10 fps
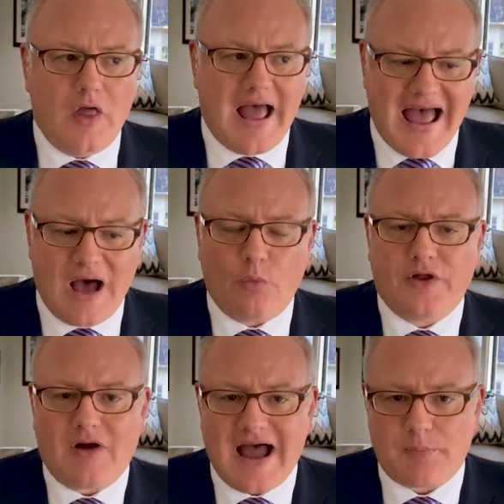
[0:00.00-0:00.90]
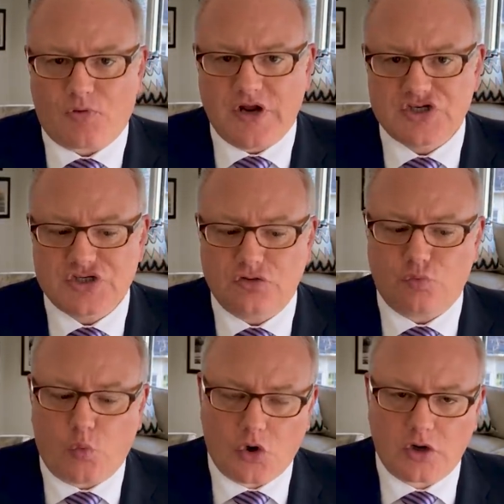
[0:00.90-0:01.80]
how their operations
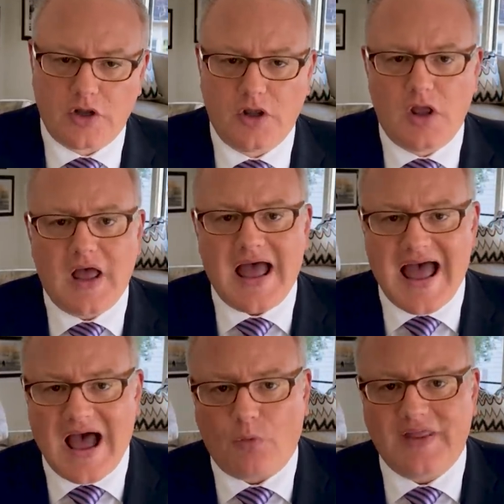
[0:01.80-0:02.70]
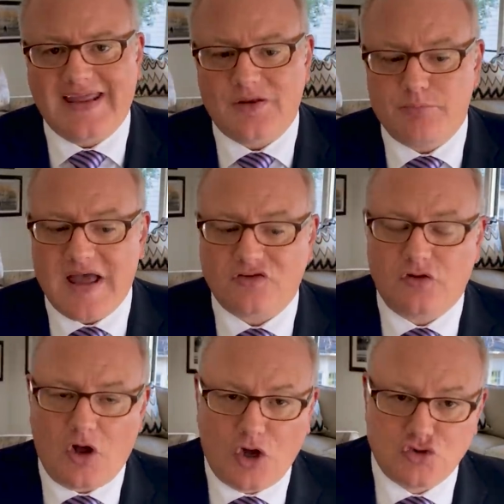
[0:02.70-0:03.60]
work, how they can
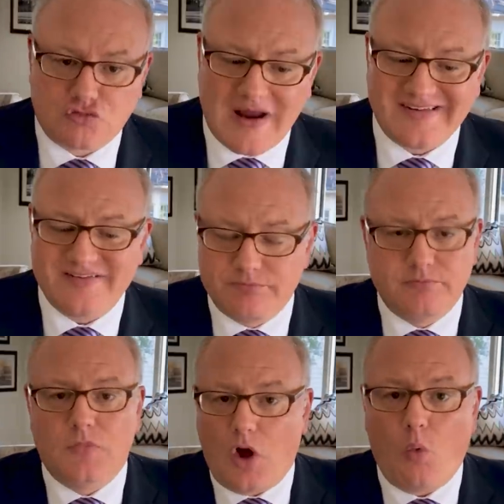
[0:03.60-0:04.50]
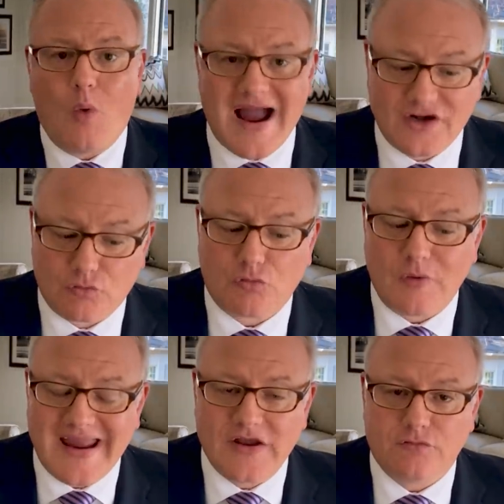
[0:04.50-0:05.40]
best address a wider
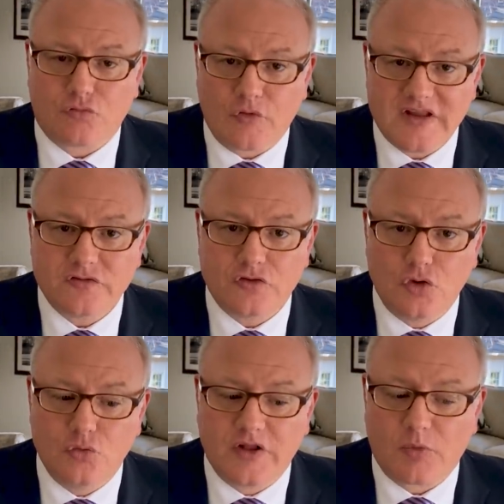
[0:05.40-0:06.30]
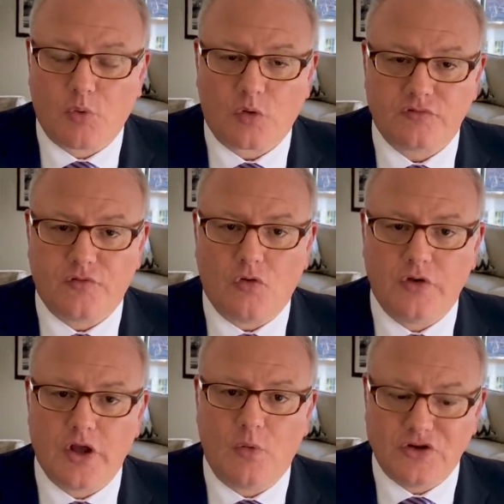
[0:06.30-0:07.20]
array of risks to their
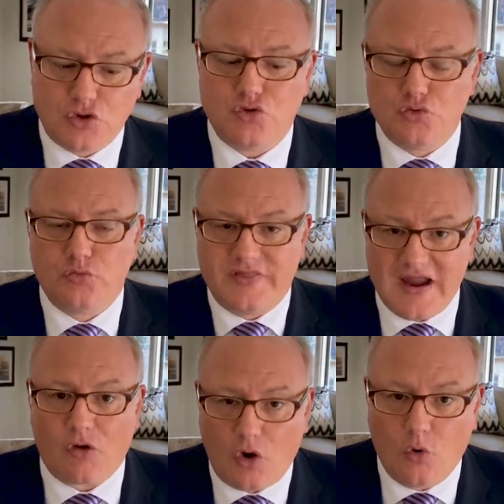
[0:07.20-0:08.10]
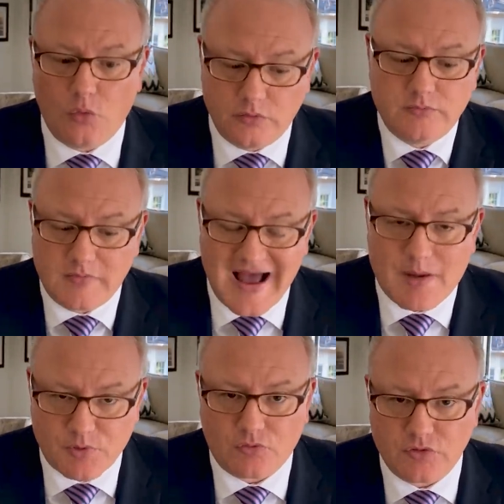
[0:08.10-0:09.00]
portfolio and to their own
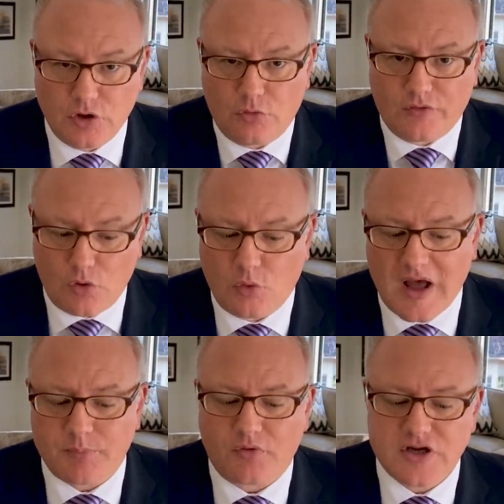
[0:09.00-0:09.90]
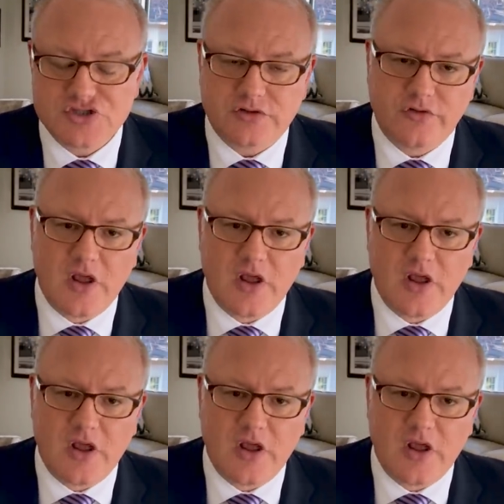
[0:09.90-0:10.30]
their own operations.